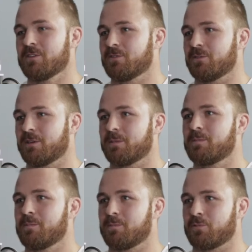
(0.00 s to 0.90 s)
sort of
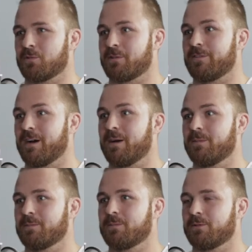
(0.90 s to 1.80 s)
brought the farm
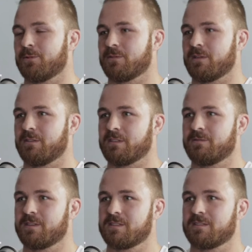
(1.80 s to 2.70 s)
and put all his
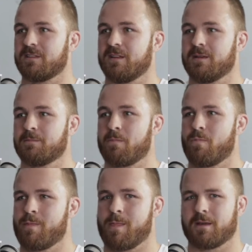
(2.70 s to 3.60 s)
efforts into that.
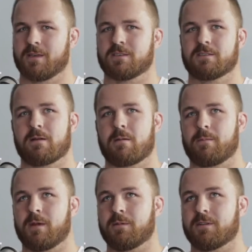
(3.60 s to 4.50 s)
Mm. I think
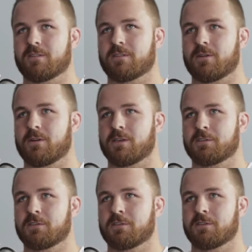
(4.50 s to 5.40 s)
maybe his
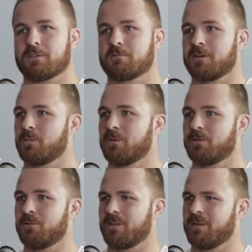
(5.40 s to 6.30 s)
highest rugby honour.
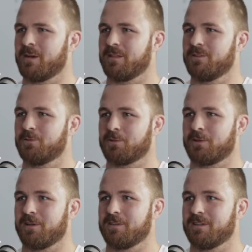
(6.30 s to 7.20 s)
I think he made the North
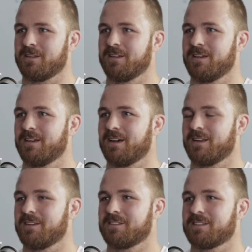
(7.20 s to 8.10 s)
Island
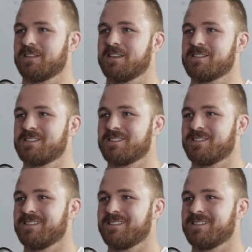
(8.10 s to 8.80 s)
under-16s side.